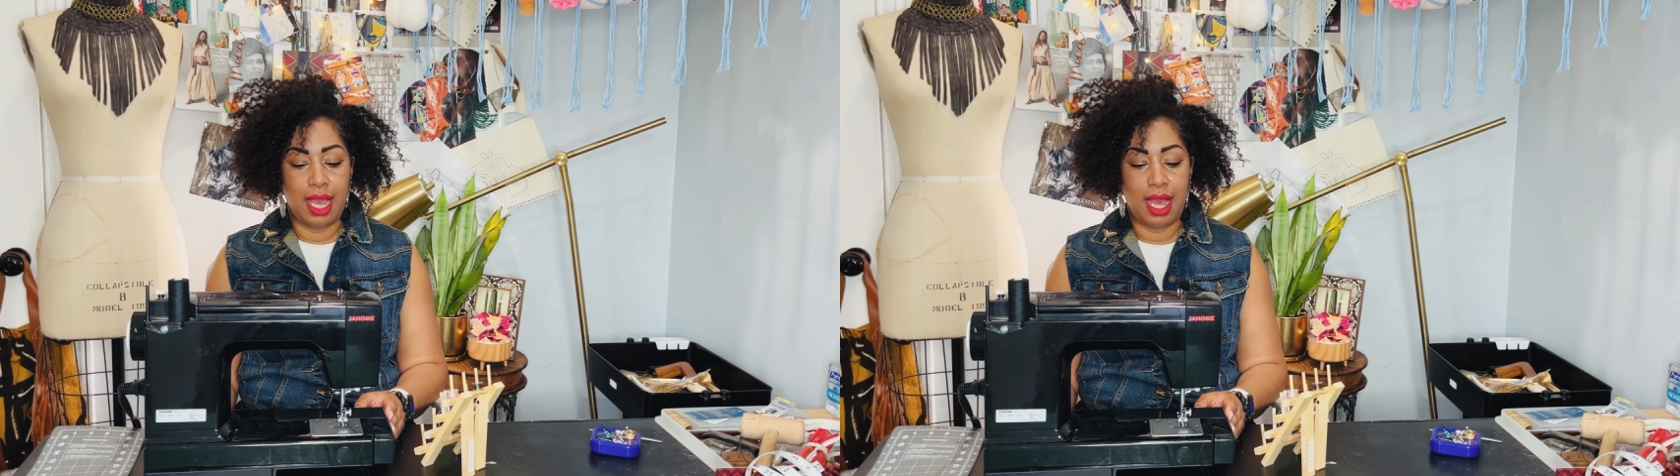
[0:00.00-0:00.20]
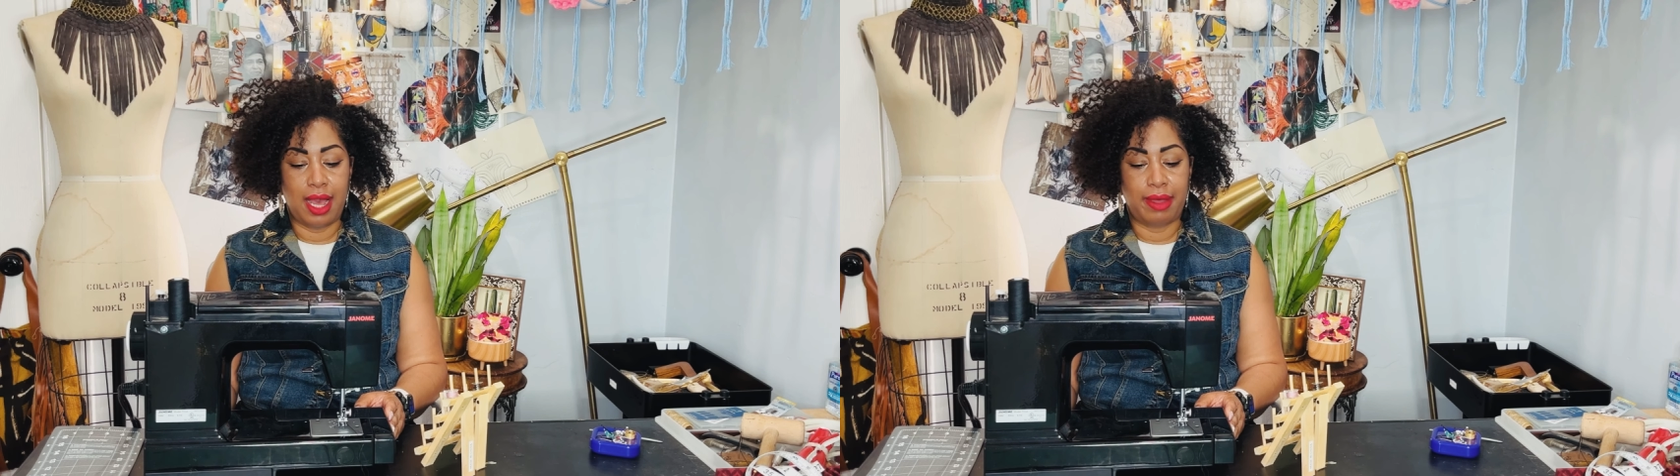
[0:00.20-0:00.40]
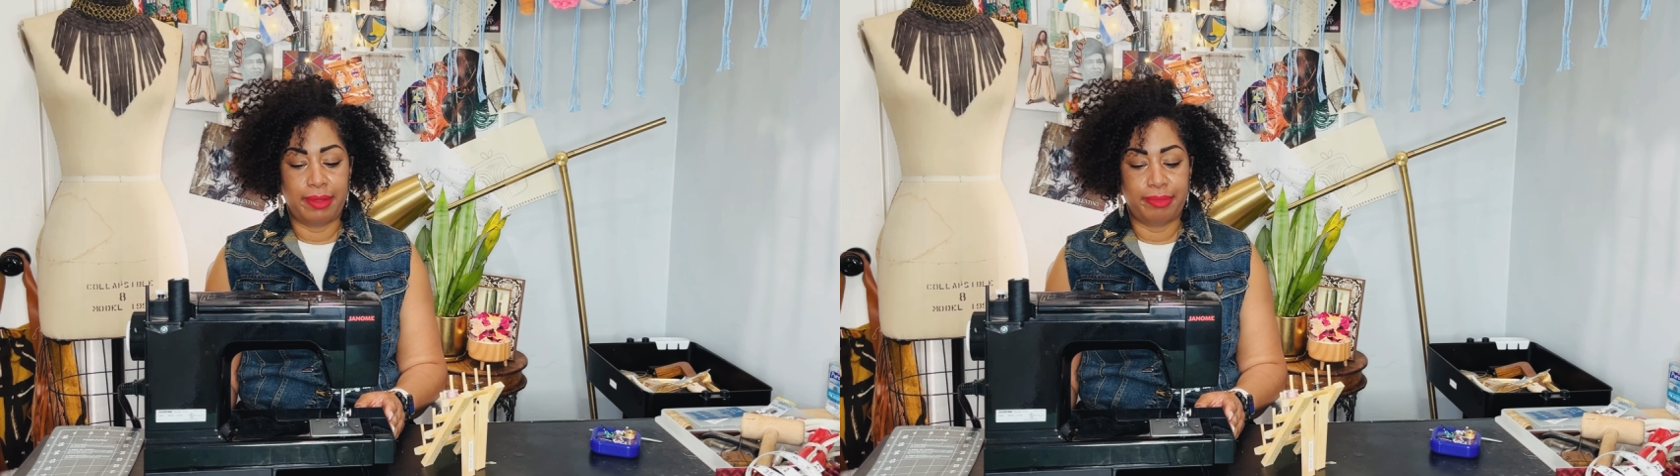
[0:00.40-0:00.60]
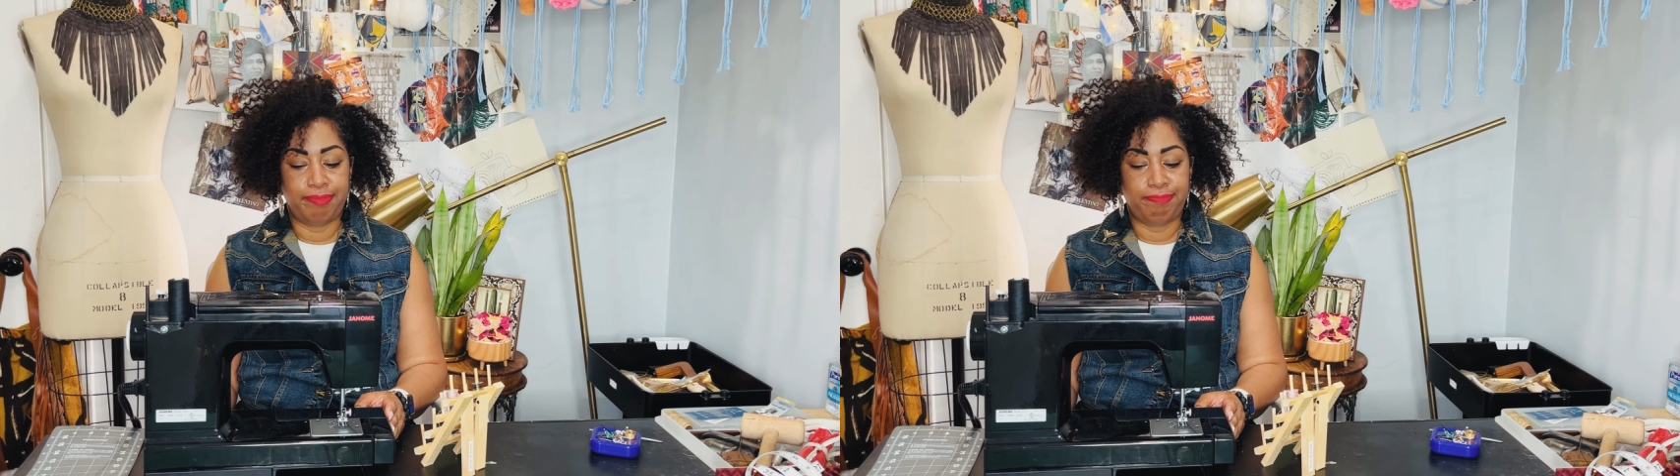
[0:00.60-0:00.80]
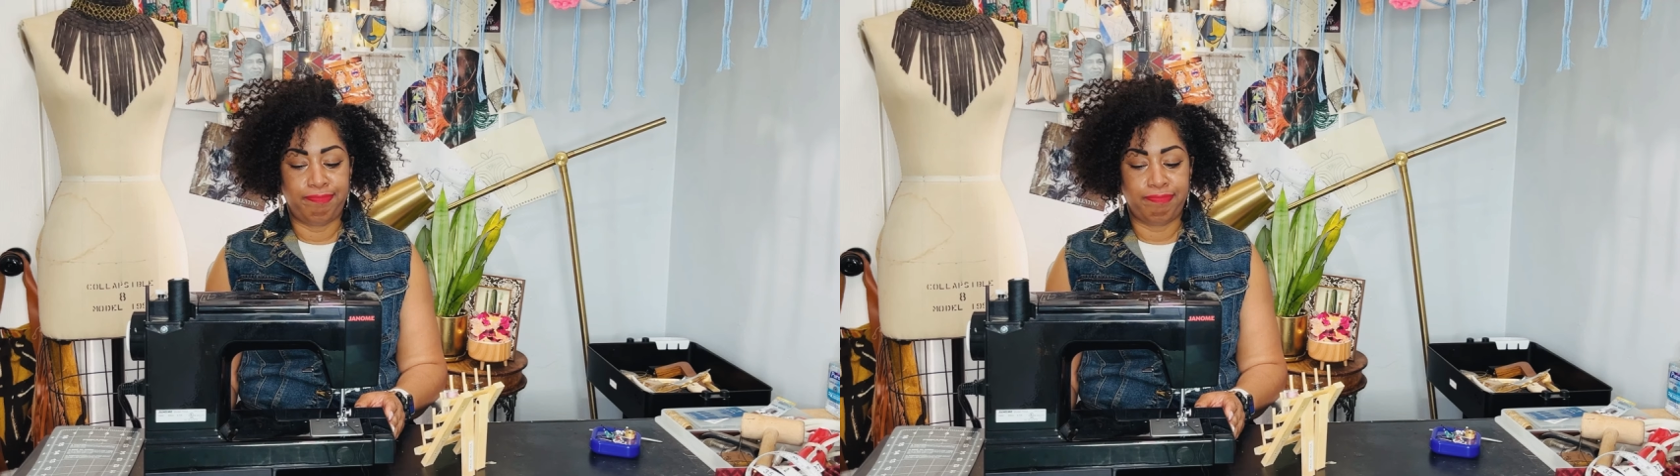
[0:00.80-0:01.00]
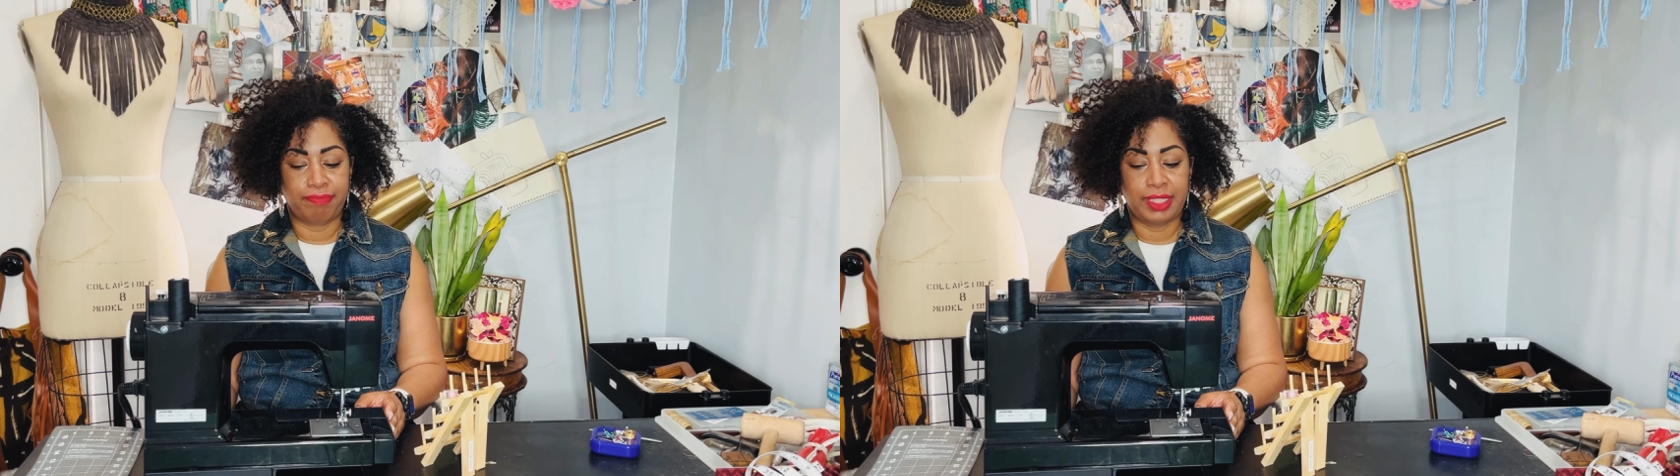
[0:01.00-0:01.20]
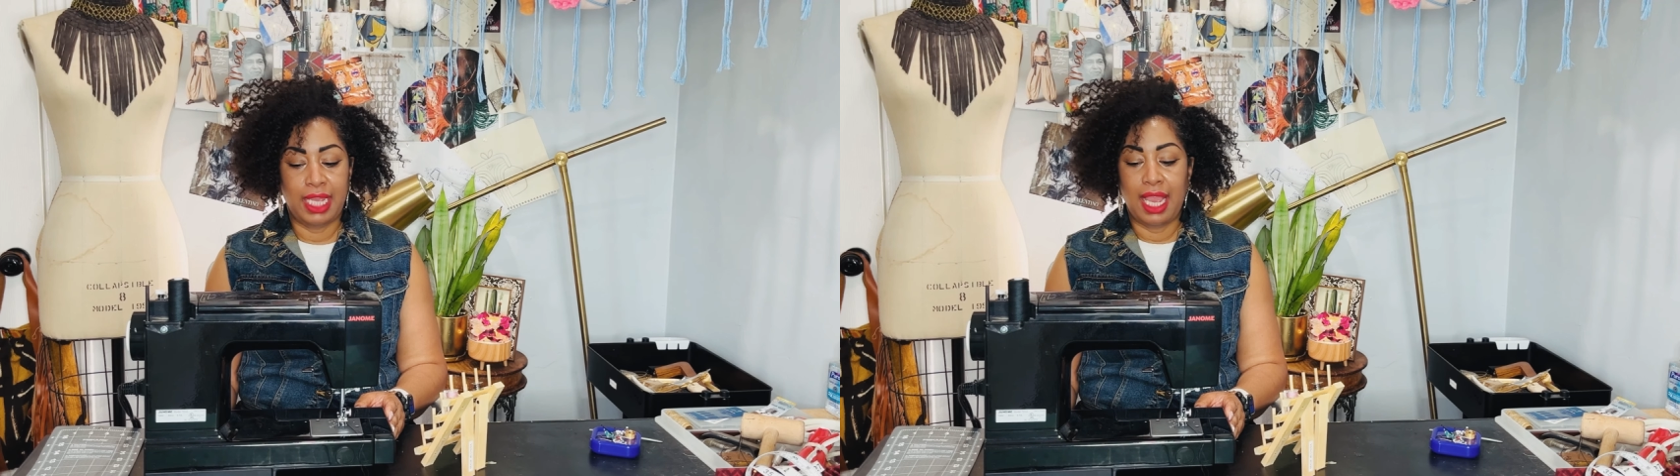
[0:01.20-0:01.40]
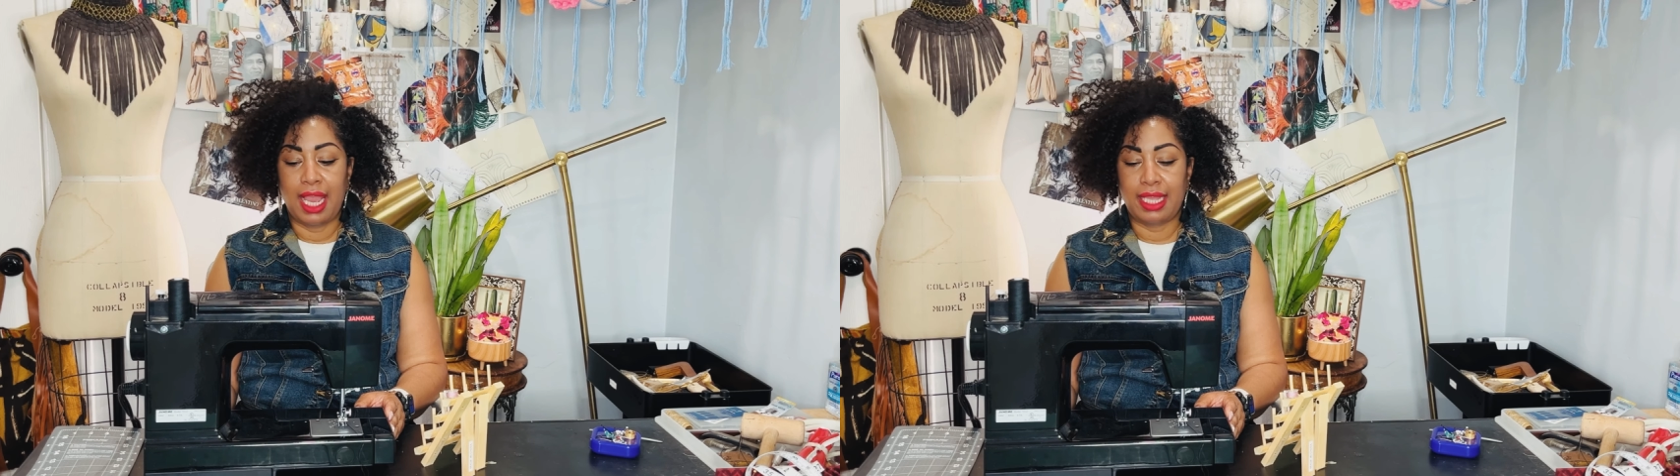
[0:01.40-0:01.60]

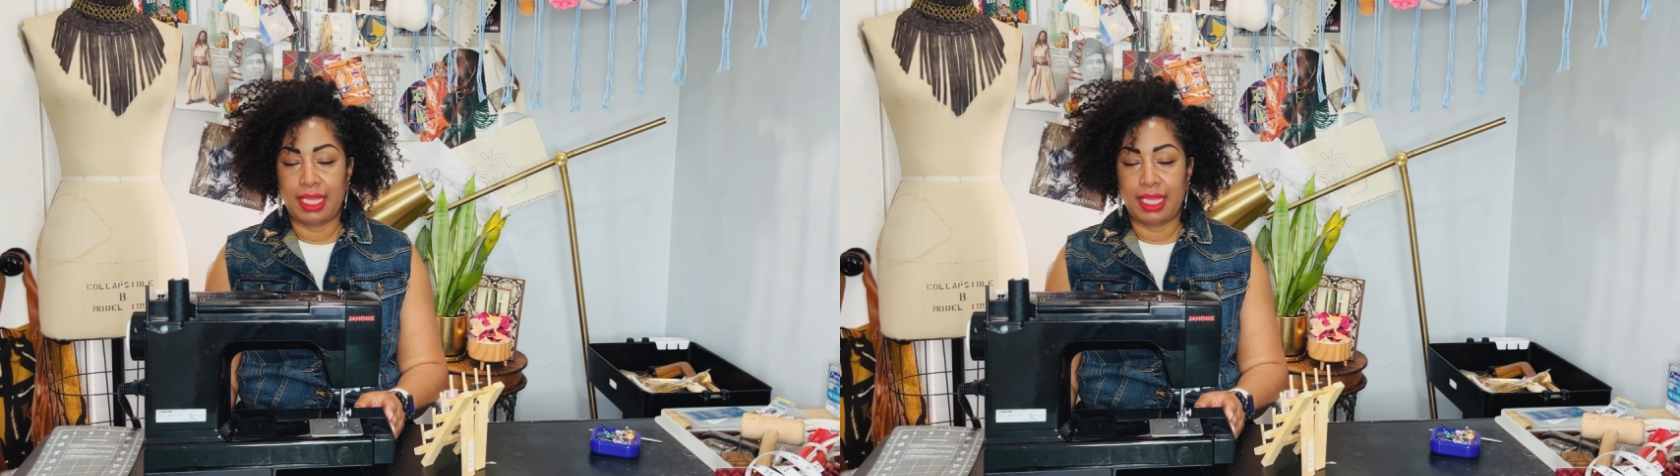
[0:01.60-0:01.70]
I